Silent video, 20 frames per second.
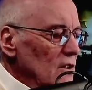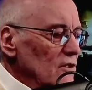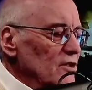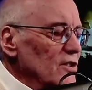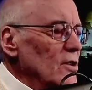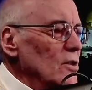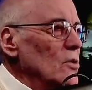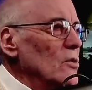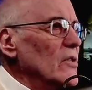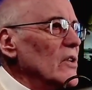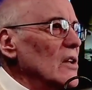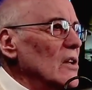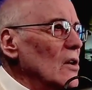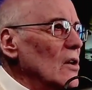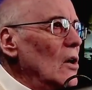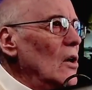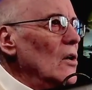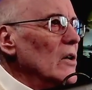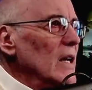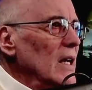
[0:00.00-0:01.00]
So the
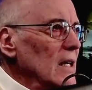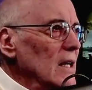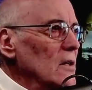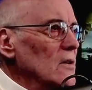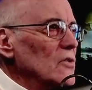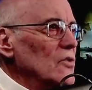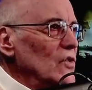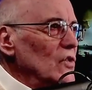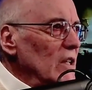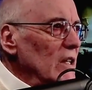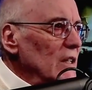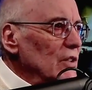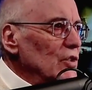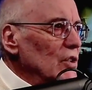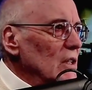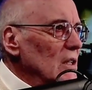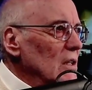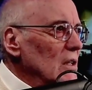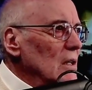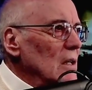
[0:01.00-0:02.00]
long-held
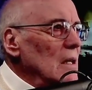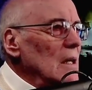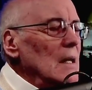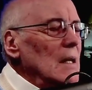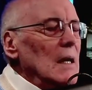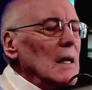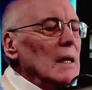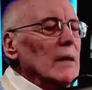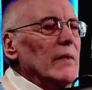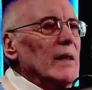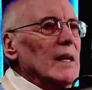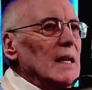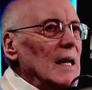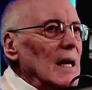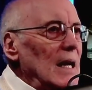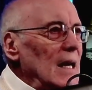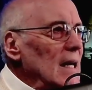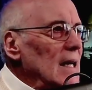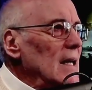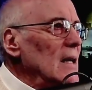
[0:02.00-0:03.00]
teaching that
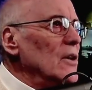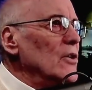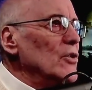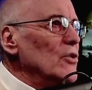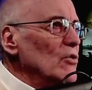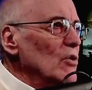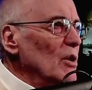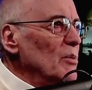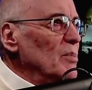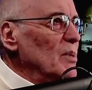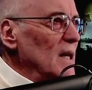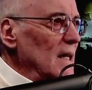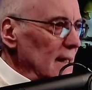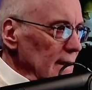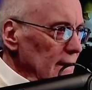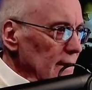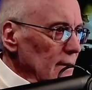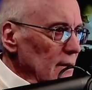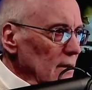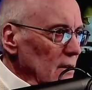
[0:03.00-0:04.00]
I grew up
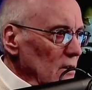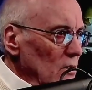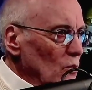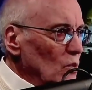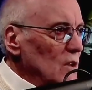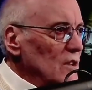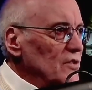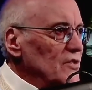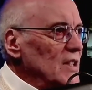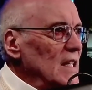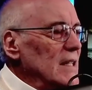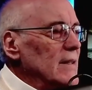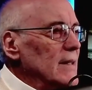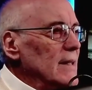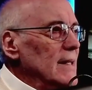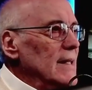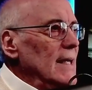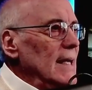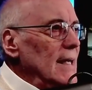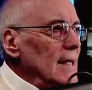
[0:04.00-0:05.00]
under was
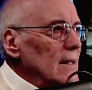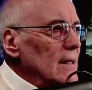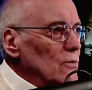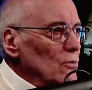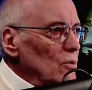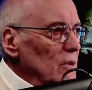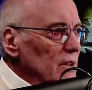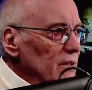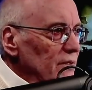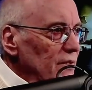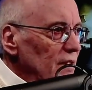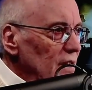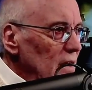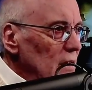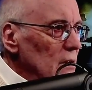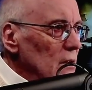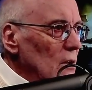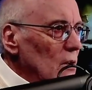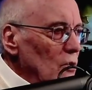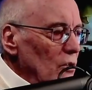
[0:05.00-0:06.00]
that the
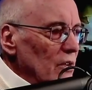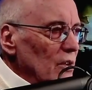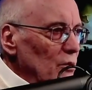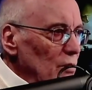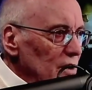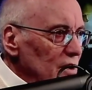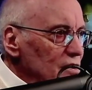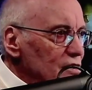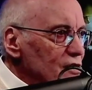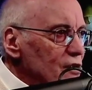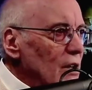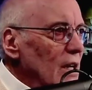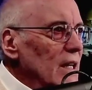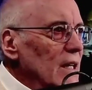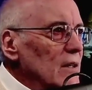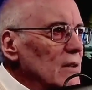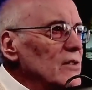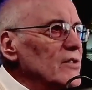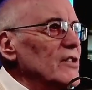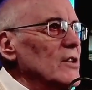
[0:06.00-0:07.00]
reveal or the
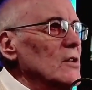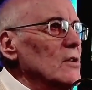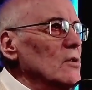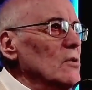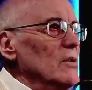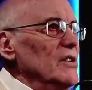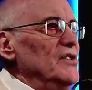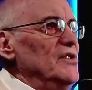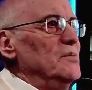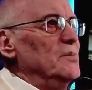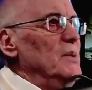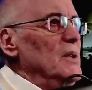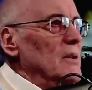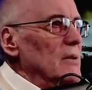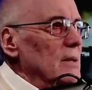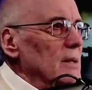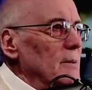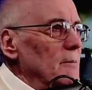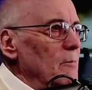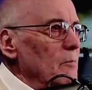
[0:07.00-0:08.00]
restrainer is the Holy
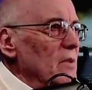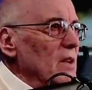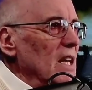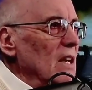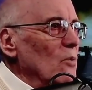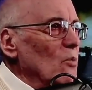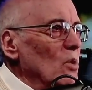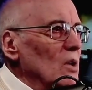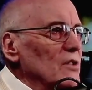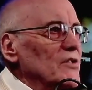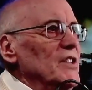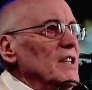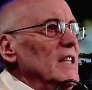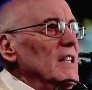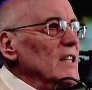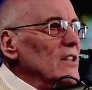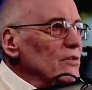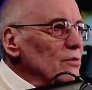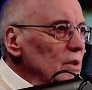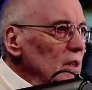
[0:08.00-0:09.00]
Spirit. And once
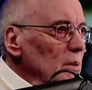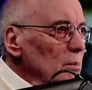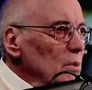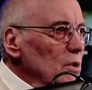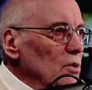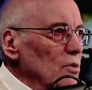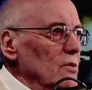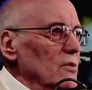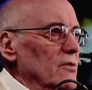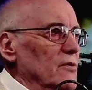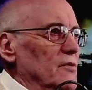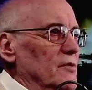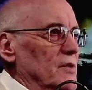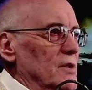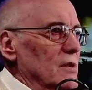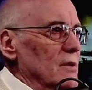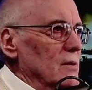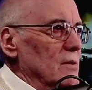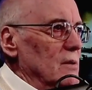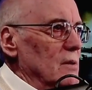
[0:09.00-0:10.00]
he's
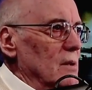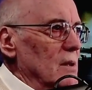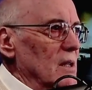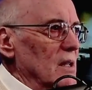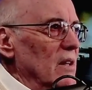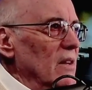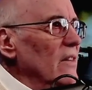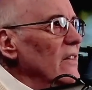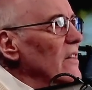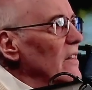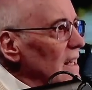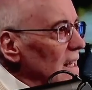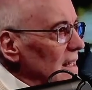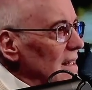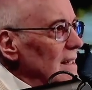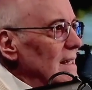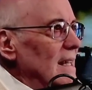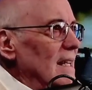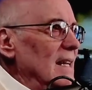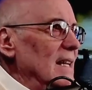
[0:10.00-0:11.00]
removed,
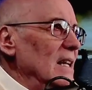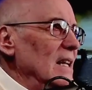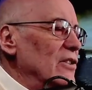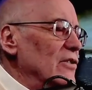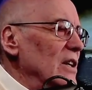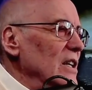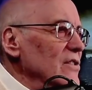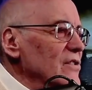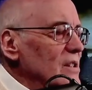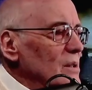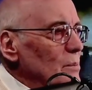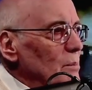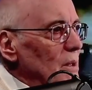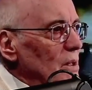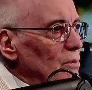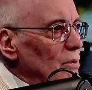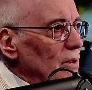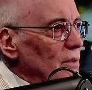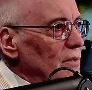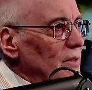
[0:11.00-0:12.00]
then the Antichrist can
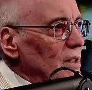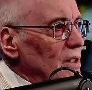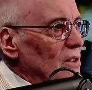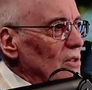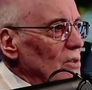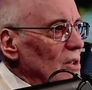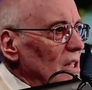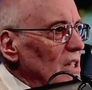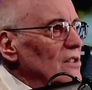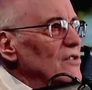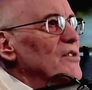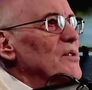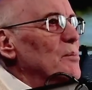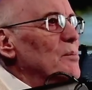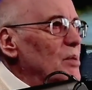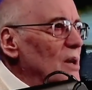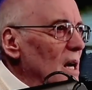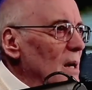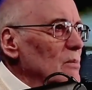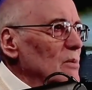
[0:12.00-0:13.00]
be revealed. Here's the
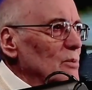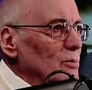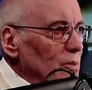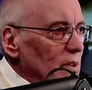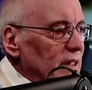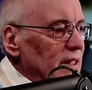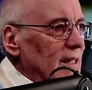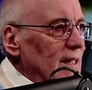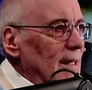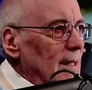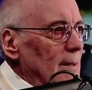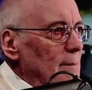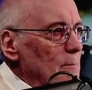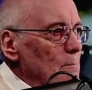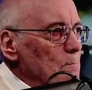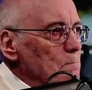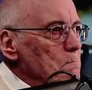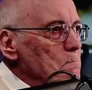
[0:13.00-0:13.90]
problem with that.